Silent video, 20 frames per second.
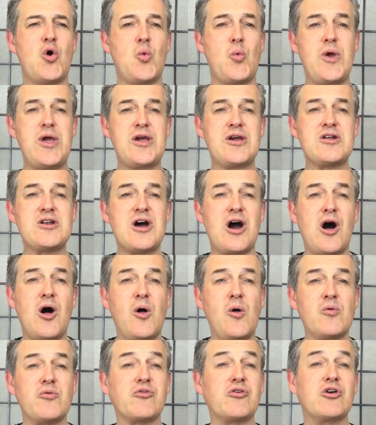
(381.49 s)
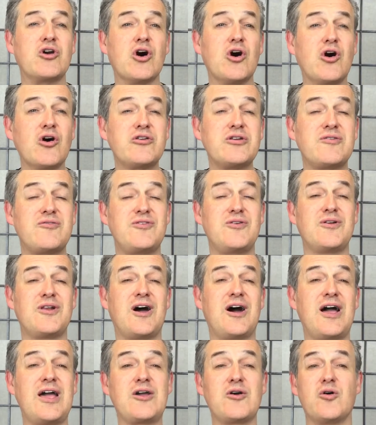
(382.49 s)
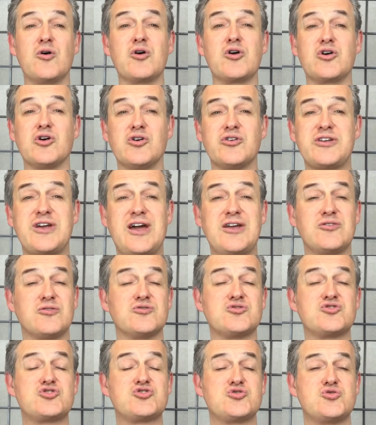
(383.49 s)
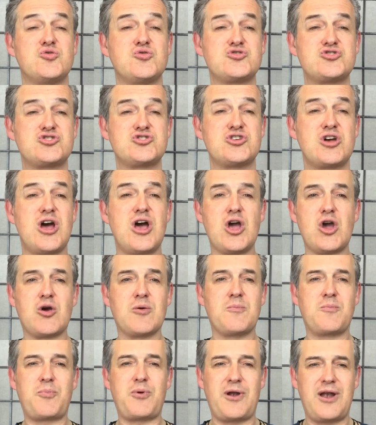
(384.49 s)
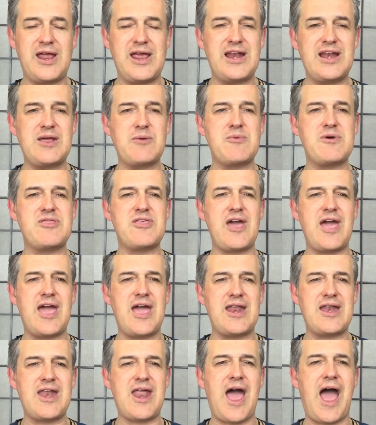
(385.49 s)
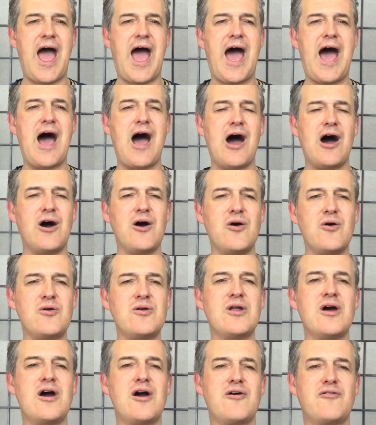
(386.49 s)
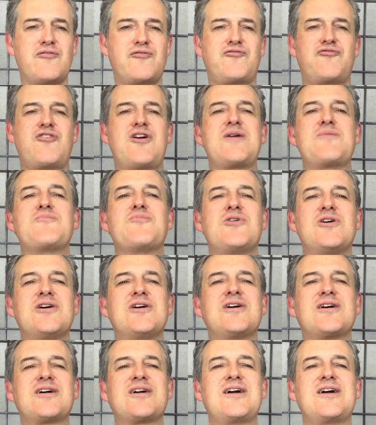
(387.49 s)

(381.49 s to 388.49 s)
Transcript: We can hold God, if you like, or Godhead or Source, completely within our own framework.